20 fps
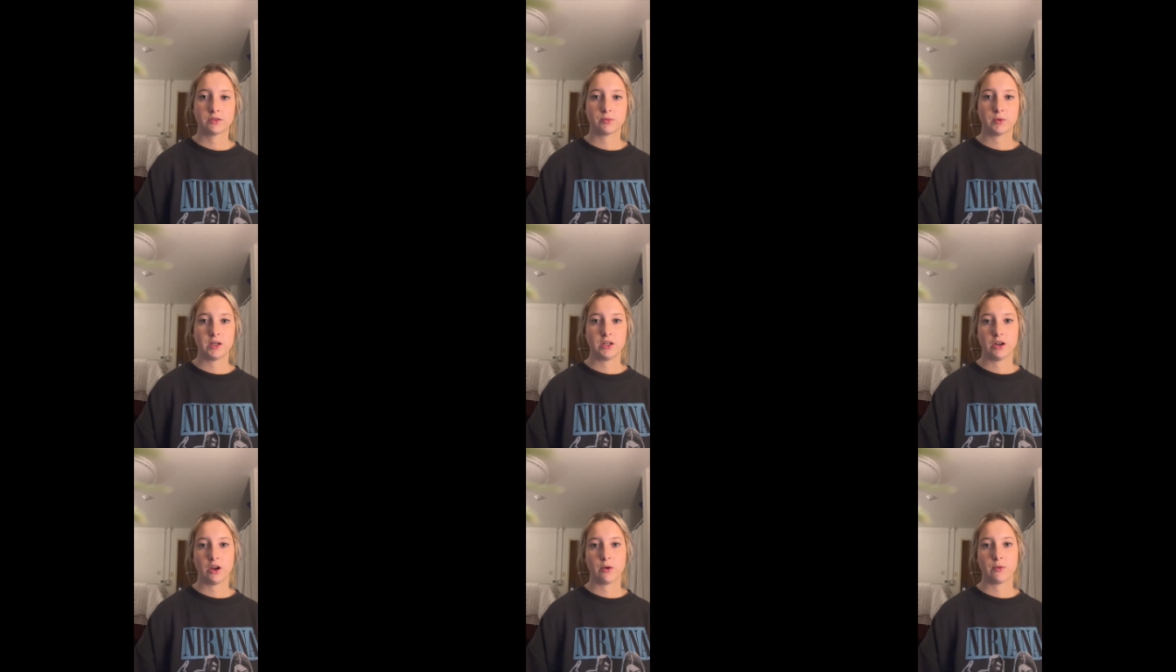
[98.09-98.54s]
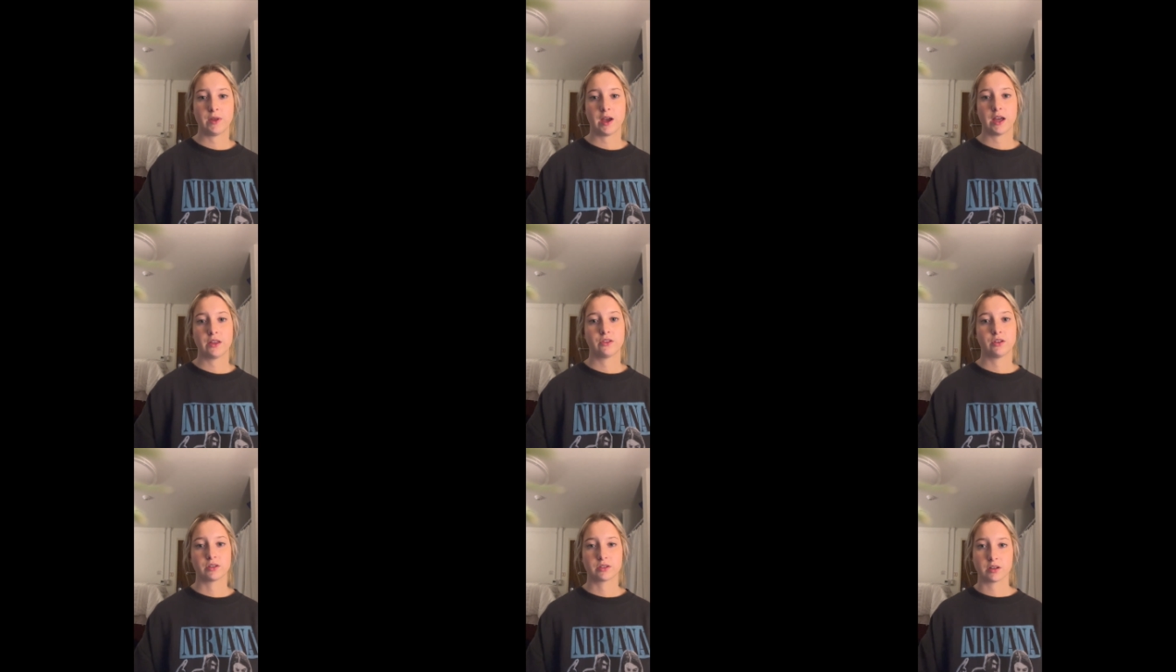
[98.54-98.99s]
we know that
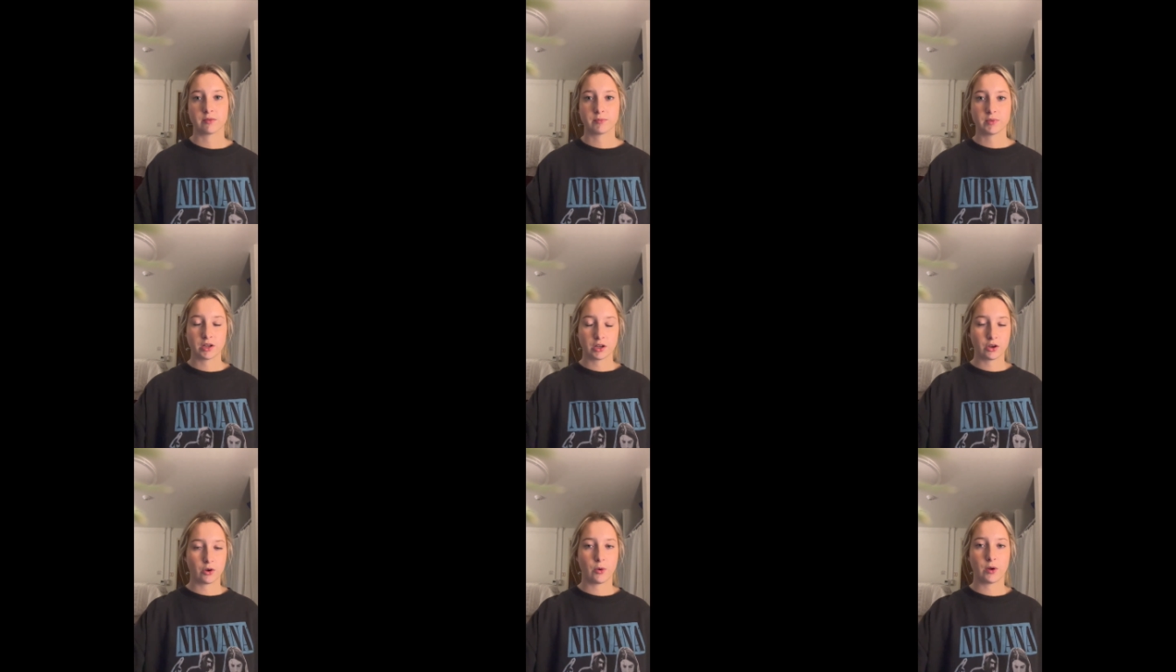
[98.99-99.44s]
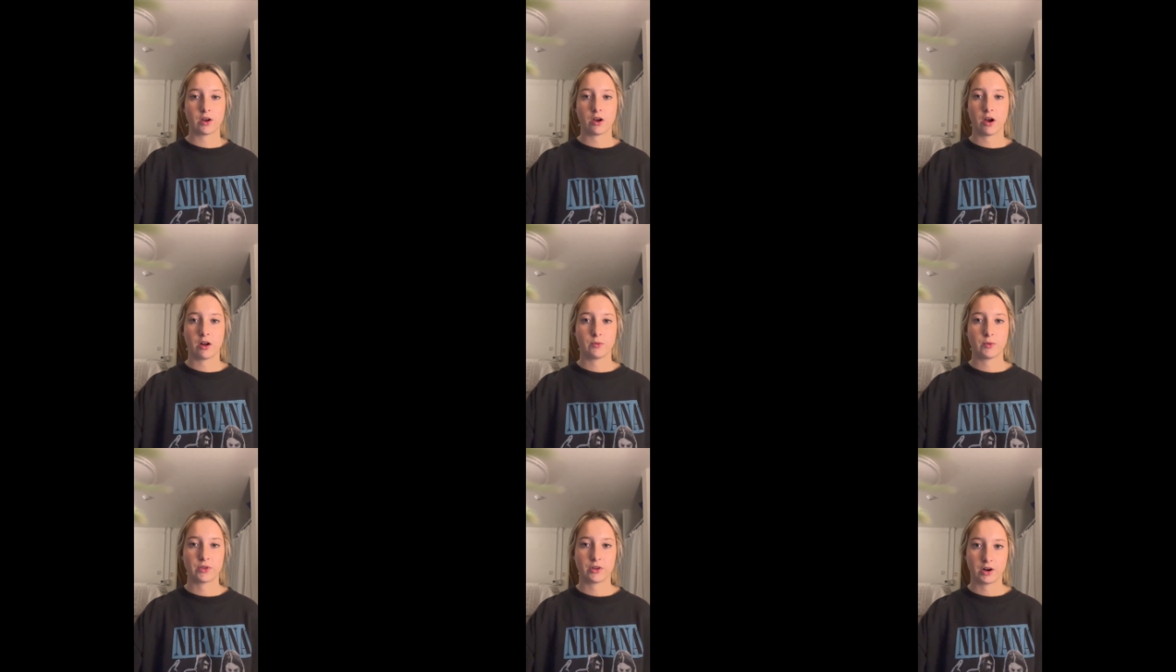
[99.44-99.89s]
there's something going
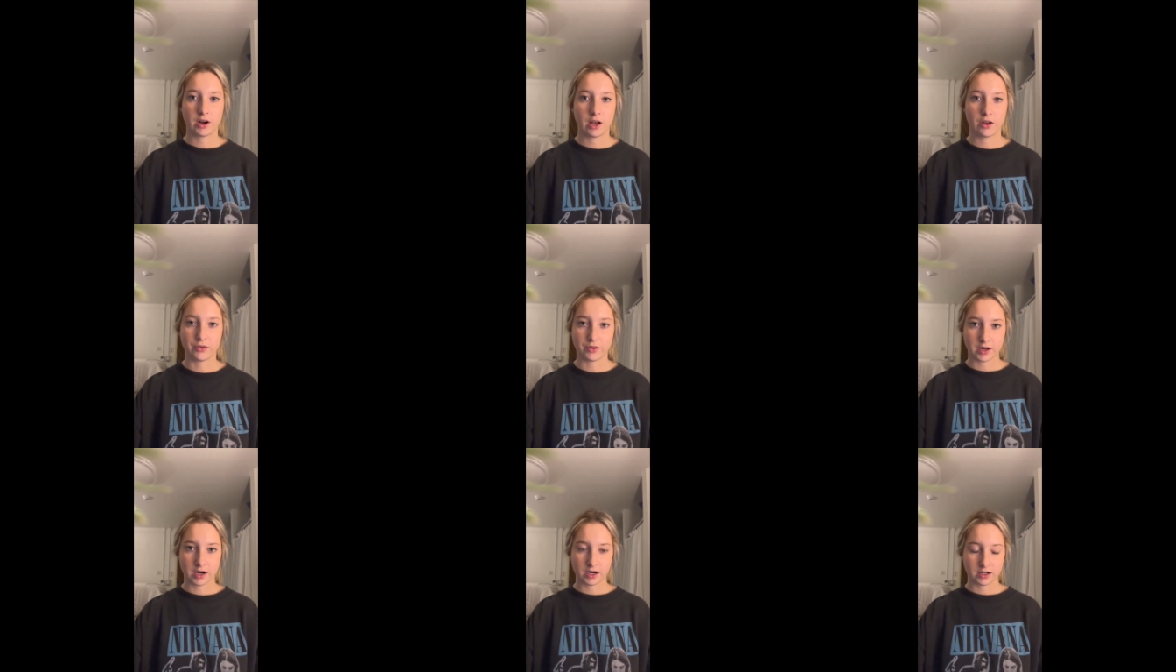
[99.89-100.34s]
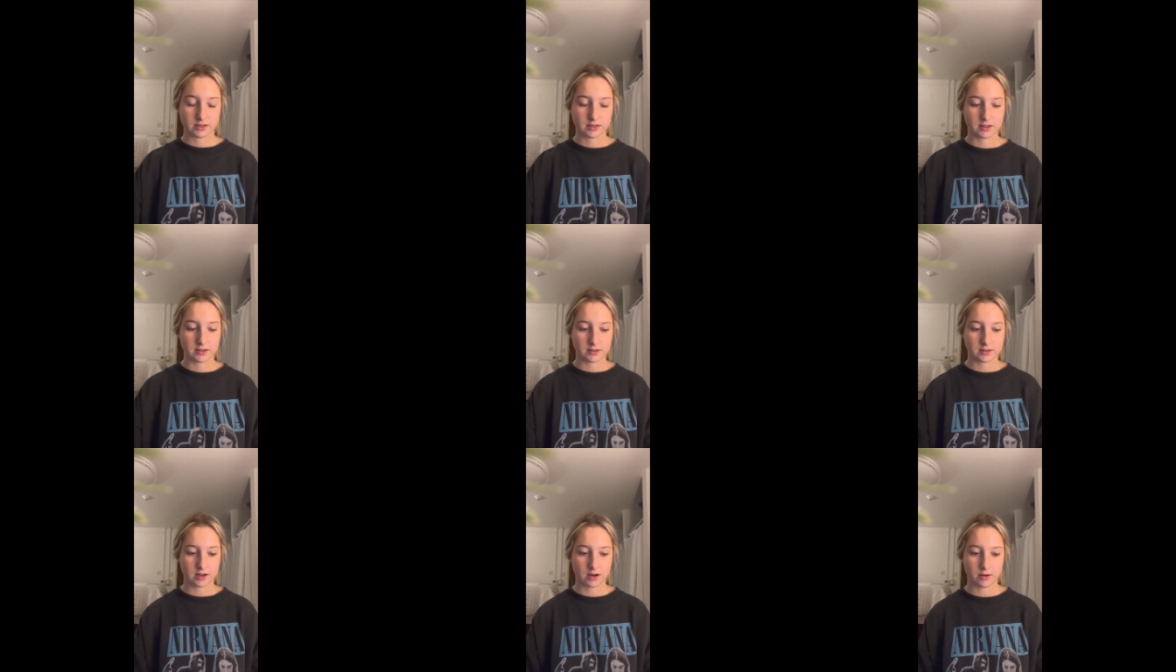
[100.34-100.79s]
on with our healthcare
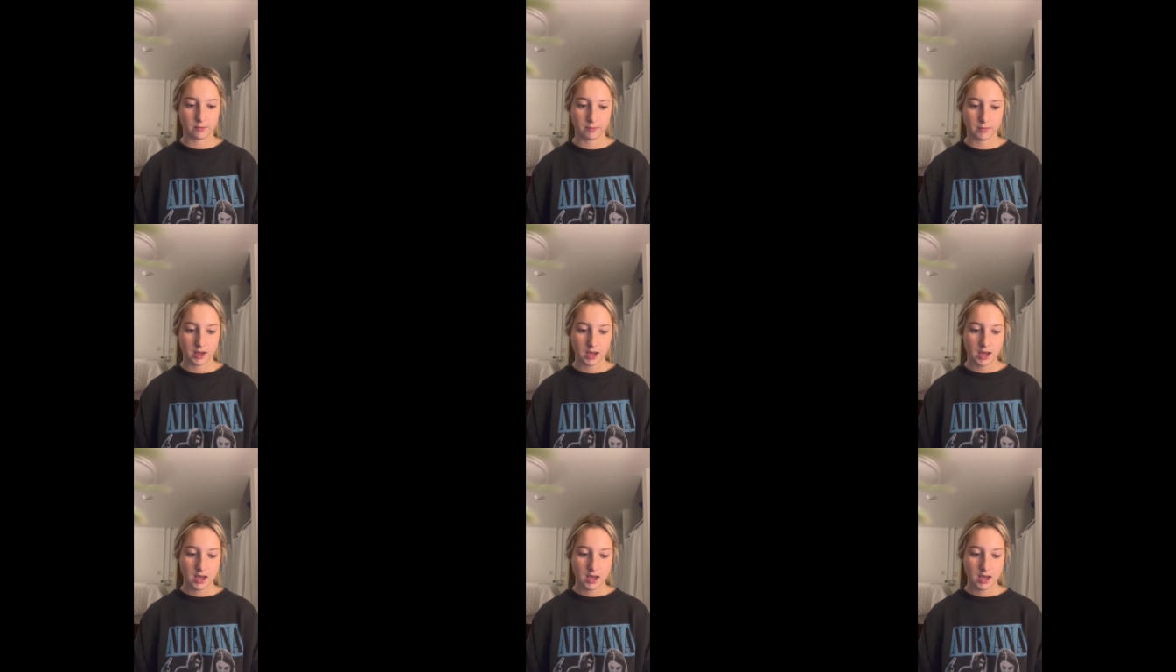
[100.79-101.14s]
system